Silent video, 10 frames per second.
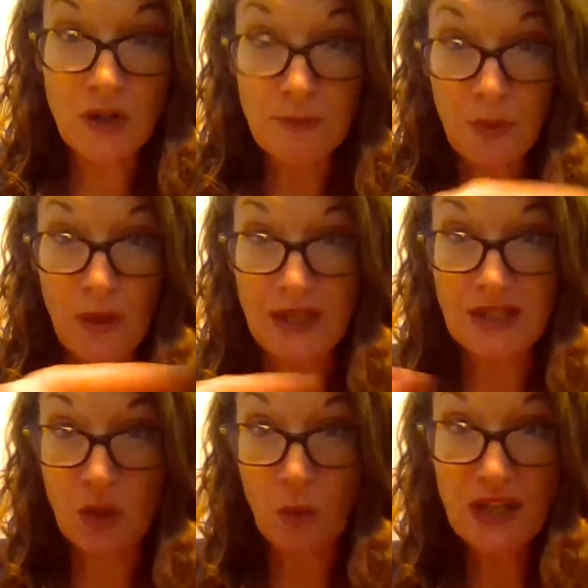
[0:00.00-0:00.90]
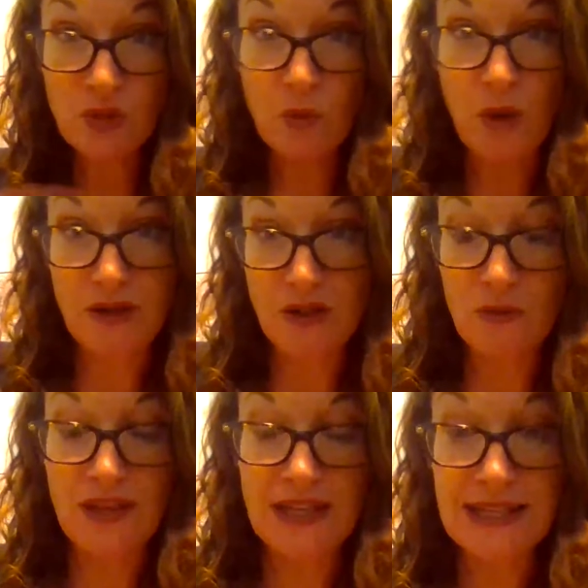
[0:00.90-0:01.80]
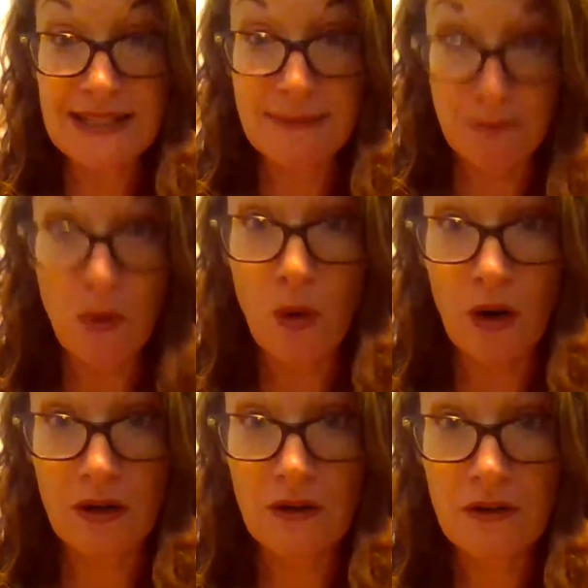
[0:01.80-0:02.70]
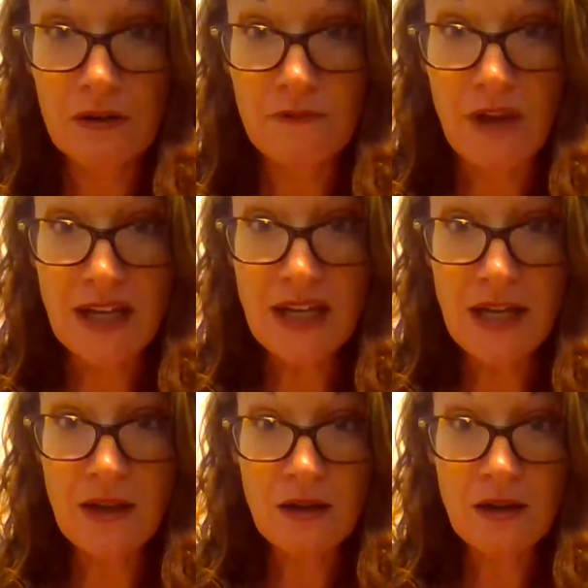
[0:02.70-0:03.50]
to point to which one you think is more. Ready?